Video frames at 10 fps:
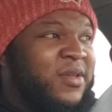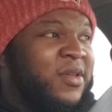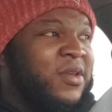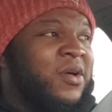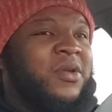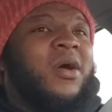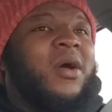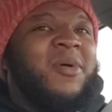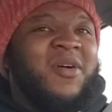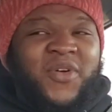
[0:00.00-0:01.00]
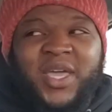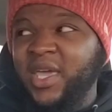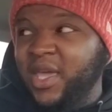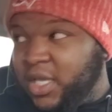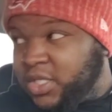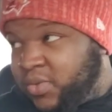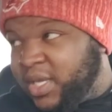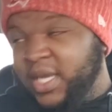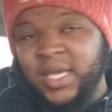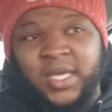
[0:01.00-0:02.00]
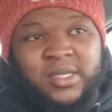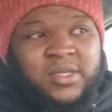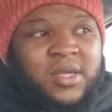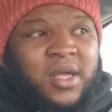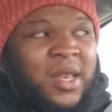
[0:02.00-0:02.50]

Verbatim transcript: You know, nah, motherfucker, he is who he is.